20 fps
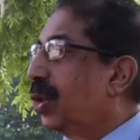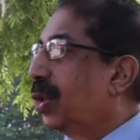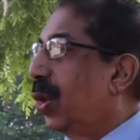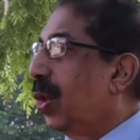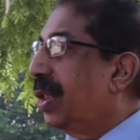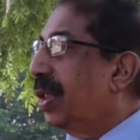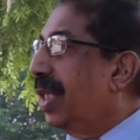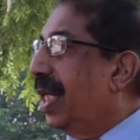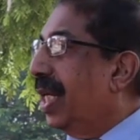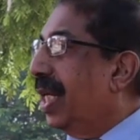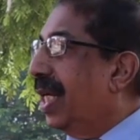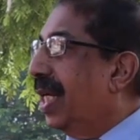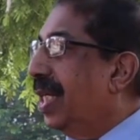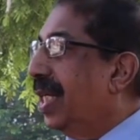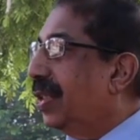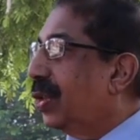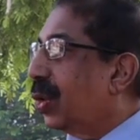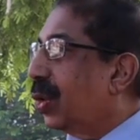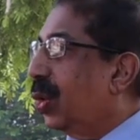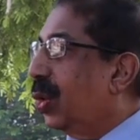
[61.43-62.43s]
almost all the
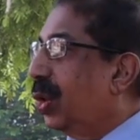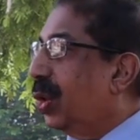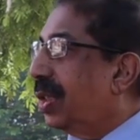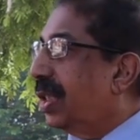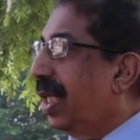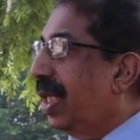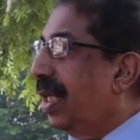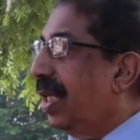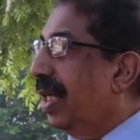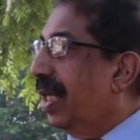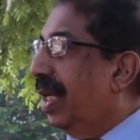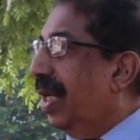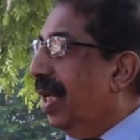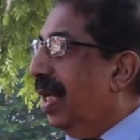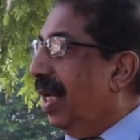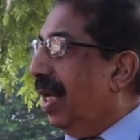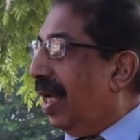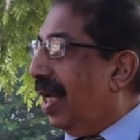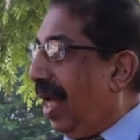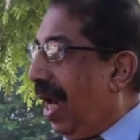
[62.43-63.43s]
leading schools
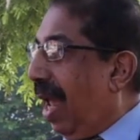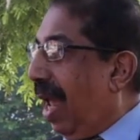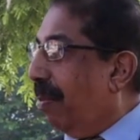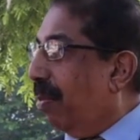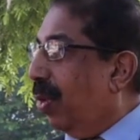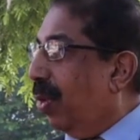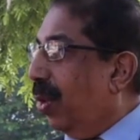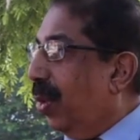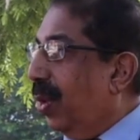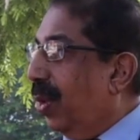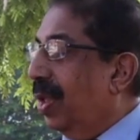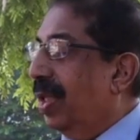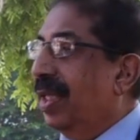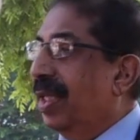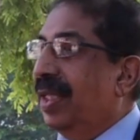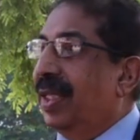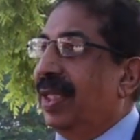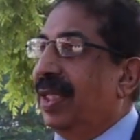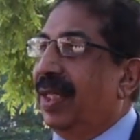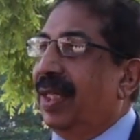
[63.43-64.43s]
in
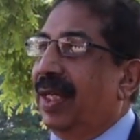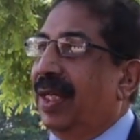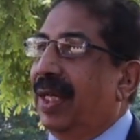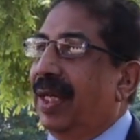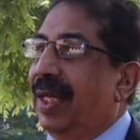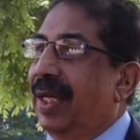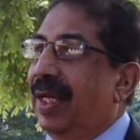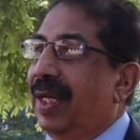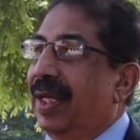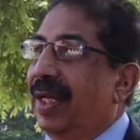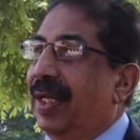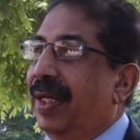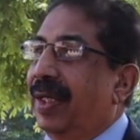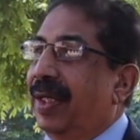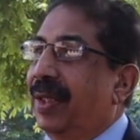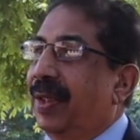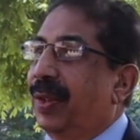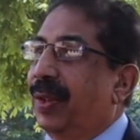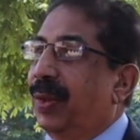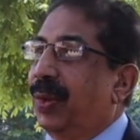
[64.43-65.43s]
Colombo.
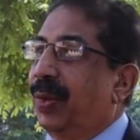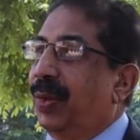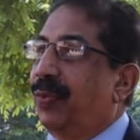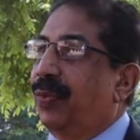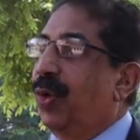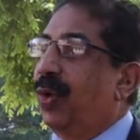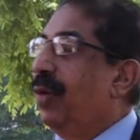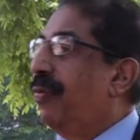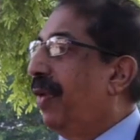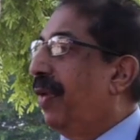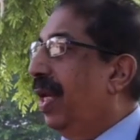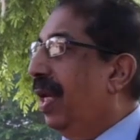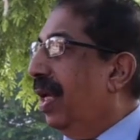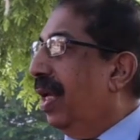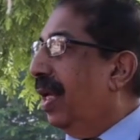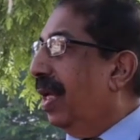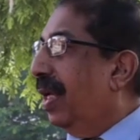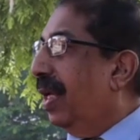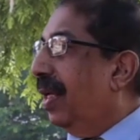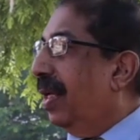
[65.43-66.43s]
So it
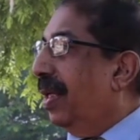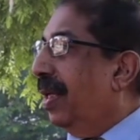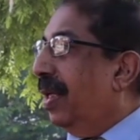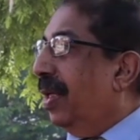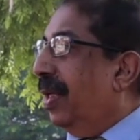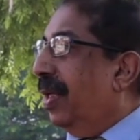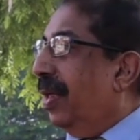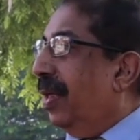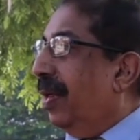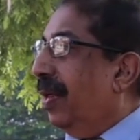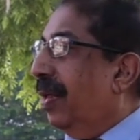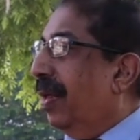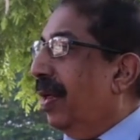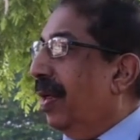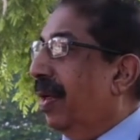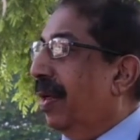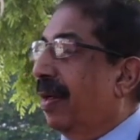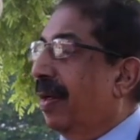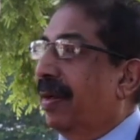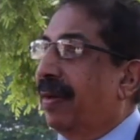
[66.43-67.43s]
was in the
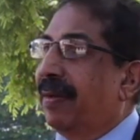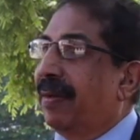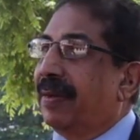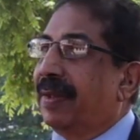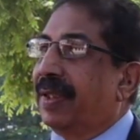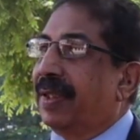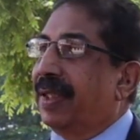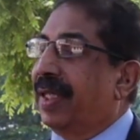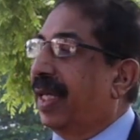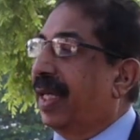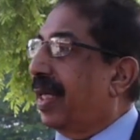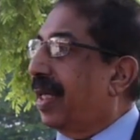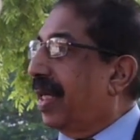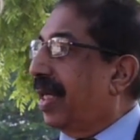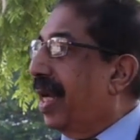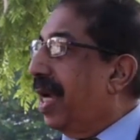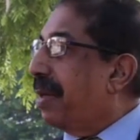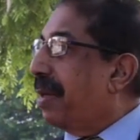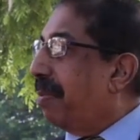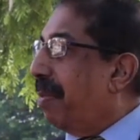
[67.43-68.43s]

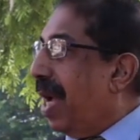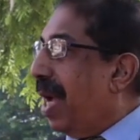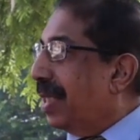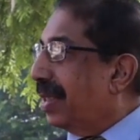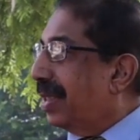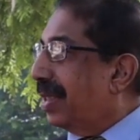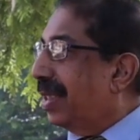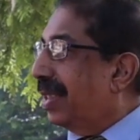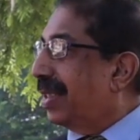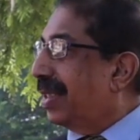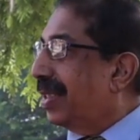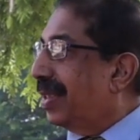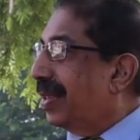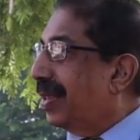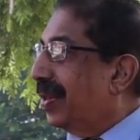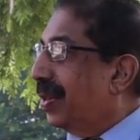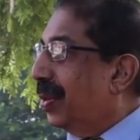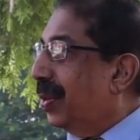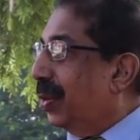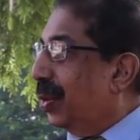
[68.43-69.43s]
Cadet
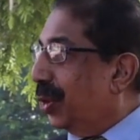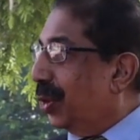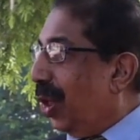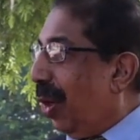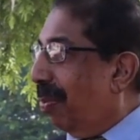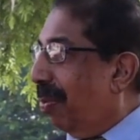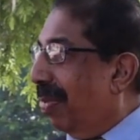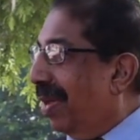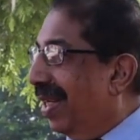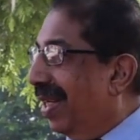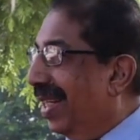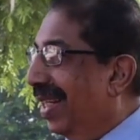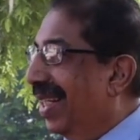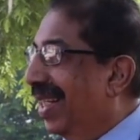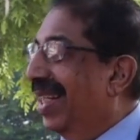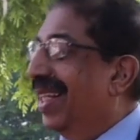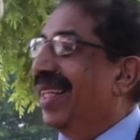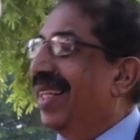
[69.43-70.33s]
master's job.